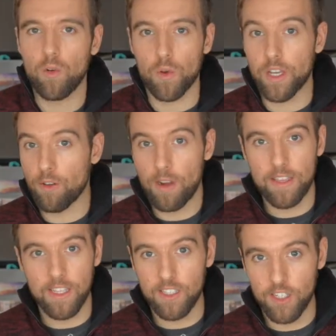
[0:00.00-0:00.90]
We're going to
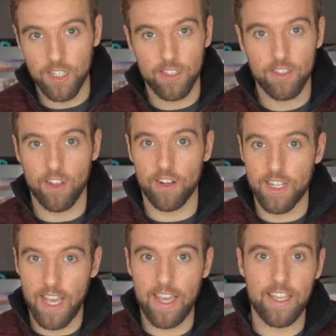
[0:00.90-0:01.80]
rate these cheeses on
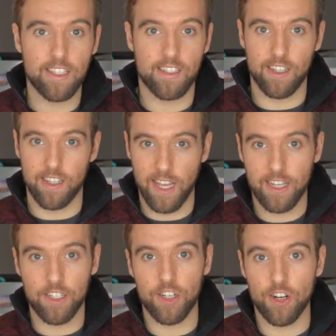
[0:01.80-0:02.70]
taste and
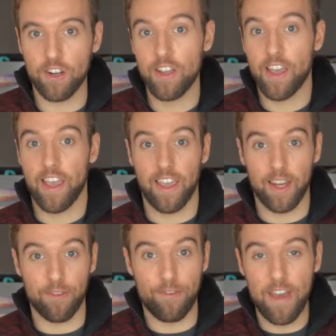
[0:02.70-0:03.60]
texture
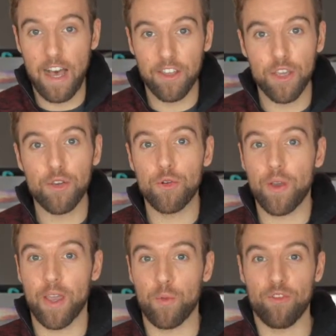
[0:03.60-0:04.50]
and value,
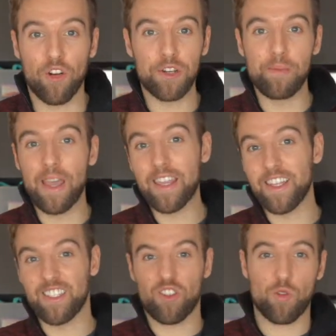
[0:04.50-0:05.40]
and we've already made
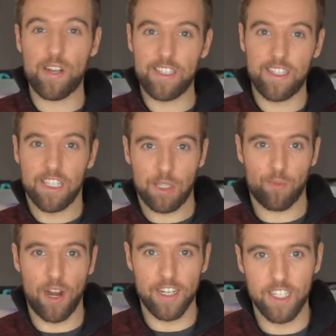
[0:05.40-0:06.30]
this crazy
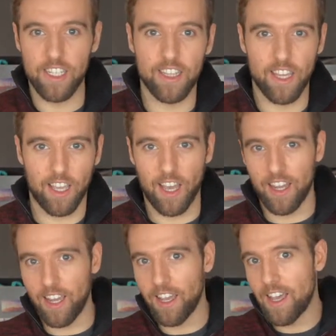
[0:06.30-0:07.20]
spreadsheet that
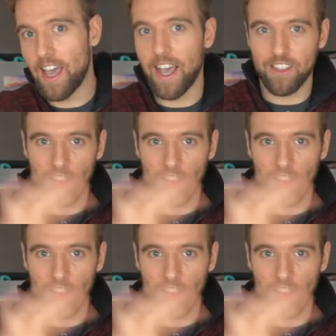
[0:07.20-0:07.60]
kind of has